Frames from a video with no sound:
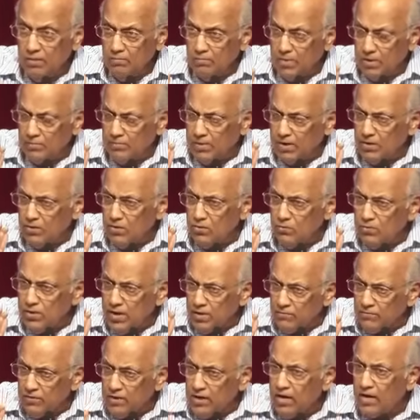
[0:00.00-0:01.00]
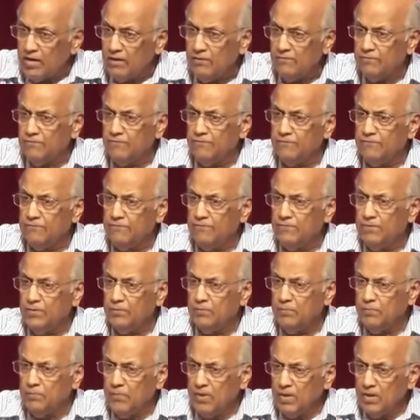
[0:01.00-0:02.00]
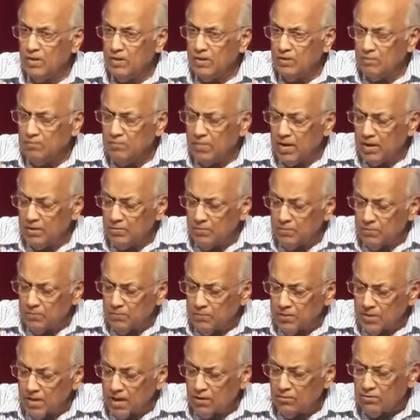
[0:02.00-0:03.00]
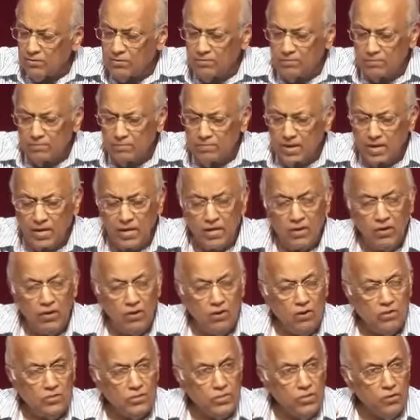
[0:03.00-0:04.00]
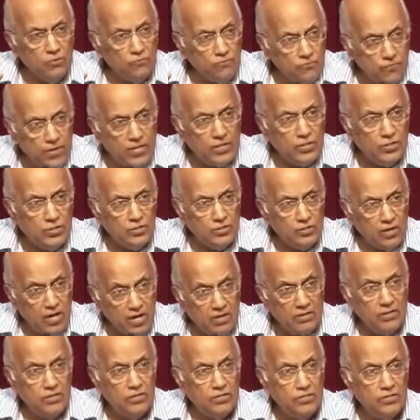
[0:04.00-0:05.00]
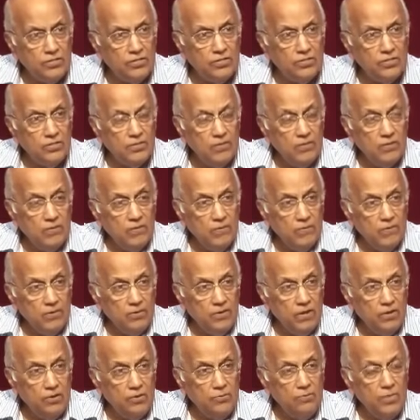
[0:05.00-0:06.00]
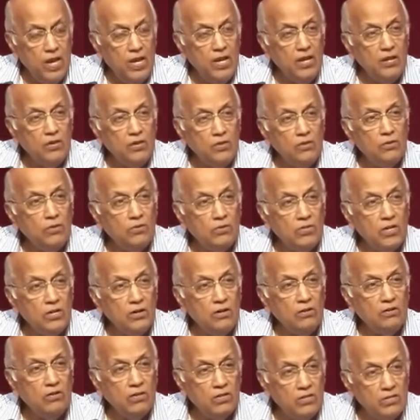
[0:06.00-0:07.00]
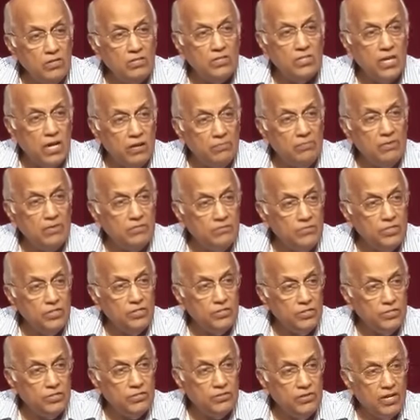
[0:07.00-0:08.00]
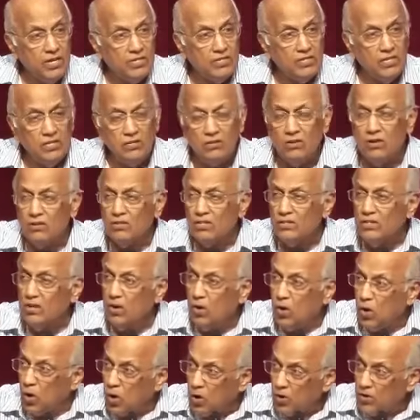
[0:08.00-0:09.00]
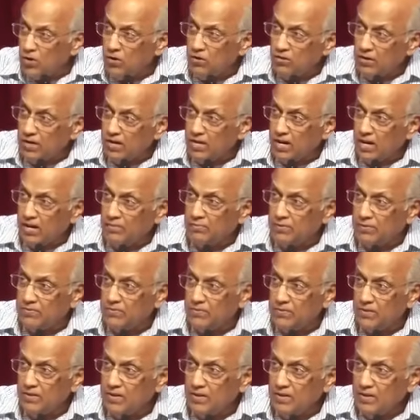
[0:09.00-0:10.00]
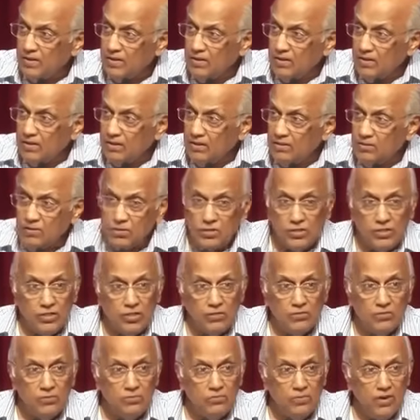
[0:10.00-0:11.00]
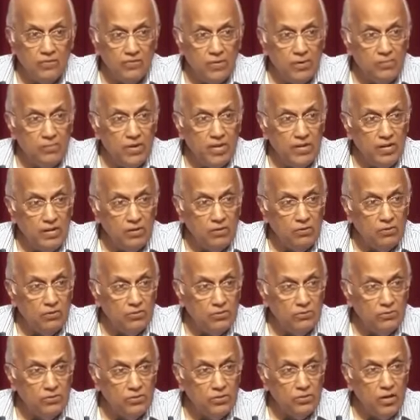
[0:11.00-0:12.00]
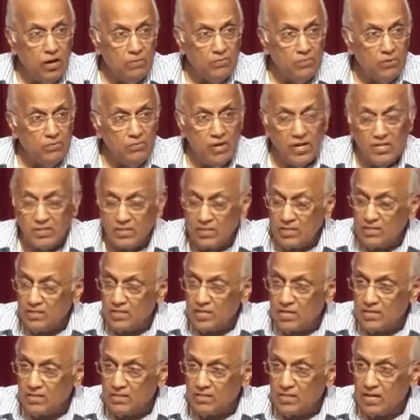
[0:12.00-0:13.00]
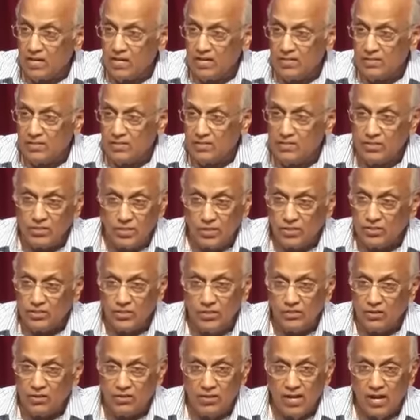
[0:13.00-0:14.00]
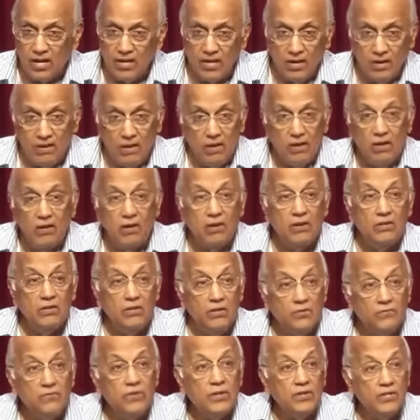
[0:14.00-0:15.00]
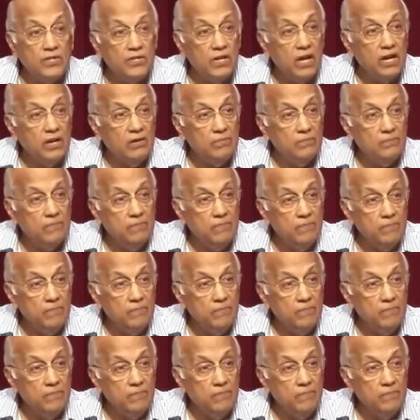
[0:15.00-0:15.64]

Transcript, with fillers: but by your way of life, and by without making causing offense to others, that you make it known that you're a disciple of Jesus Christ and not the ordinary type of Christian whom everybody knows, who's compromising, tells lies and cheats and all that. A different type,